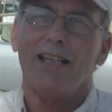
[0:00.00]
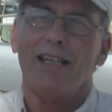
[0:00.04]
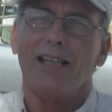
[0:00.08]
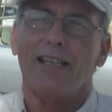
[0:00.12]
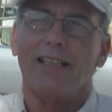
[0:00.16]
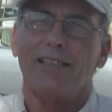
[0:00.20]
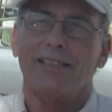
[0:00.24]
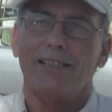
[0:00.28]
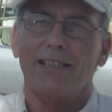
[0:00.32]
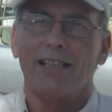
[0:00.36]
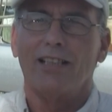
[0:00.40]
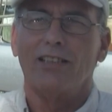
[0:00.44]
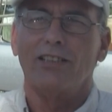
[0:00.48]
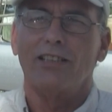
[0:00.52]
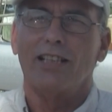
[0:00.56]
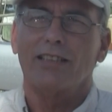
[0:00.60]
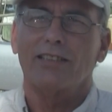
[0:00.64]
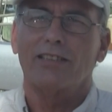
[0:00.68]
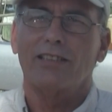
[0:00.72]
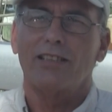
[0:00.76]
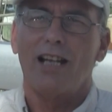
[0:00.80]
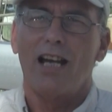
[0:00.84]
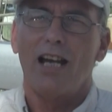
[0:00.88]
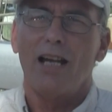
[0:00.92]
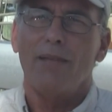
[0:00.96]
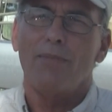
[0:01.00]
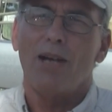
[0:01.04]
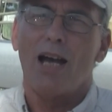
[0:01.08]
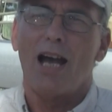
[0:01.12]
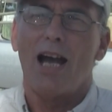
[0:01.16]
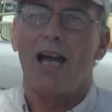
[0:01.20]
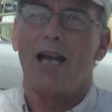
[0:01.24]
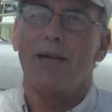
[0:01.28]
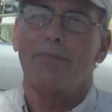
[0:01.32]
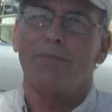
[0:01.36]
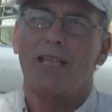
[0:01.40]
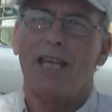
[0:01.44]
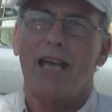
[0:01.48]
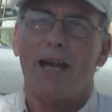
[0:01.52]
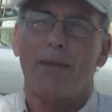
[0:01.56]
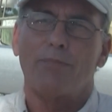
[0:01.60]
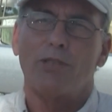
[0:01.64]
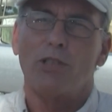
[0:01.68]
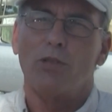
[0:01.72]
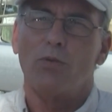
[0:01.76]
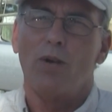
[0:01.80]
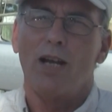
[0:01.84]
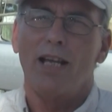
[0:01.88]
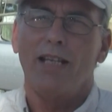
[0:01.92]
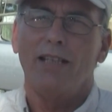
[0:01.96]
Until next time, I'm
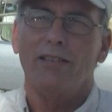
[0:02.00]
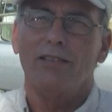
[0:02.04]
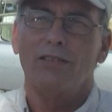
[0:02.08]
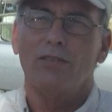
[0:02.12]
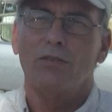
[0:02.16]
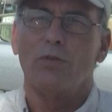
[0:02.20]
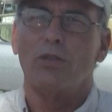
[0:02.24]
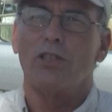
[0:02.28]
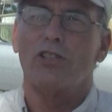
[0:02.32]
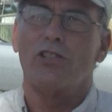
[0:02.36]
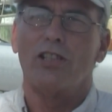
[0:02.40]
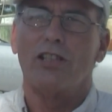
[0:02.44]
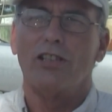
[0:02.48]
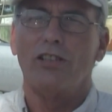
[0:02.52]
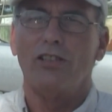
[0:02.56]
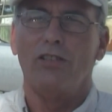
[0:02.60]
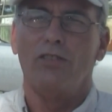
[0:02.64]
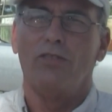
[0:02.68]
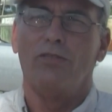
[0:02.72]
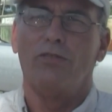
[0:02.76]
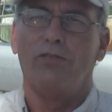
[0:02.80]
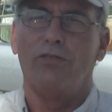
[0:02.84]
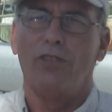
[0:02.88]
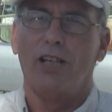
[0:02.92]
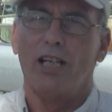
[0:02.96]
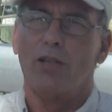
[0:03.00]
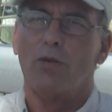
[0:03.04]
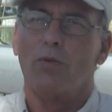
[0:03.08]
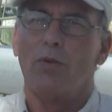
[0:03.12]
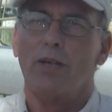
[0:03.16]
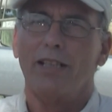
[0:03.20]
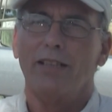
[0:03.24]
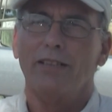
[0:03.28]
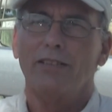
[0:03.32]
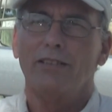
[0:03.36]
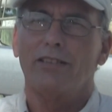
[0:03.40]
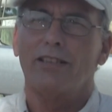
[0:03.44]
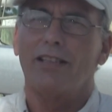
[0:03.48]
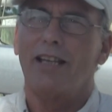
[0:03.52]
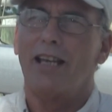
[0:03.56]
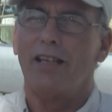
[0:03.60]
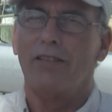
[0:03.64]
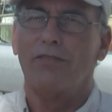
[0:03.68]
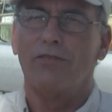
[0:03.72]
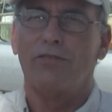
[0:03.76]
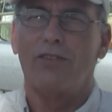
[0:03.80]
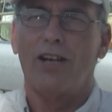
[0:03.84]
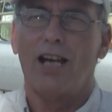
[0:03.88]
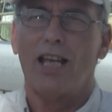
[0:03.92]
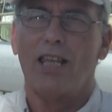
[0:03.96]
Captain Wayne, wishing you fair winds
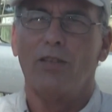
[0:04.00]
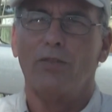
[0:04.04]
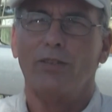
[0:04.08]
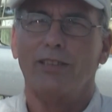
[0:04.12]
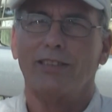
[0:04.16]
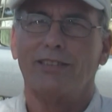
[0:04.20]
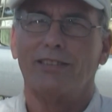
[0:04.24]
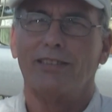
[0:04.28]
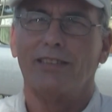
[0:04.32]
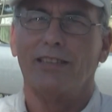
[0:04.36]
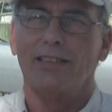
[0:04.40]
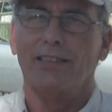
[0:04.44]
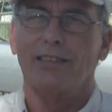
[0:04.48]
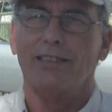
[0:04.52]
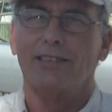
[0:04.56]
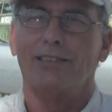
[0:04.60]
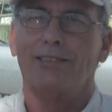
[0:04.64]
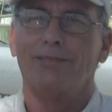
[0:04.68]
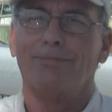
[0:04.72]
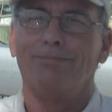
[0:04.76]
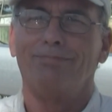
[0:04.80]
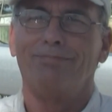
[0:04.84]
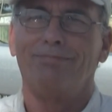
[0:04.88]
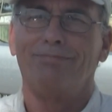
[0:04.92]
and following seas.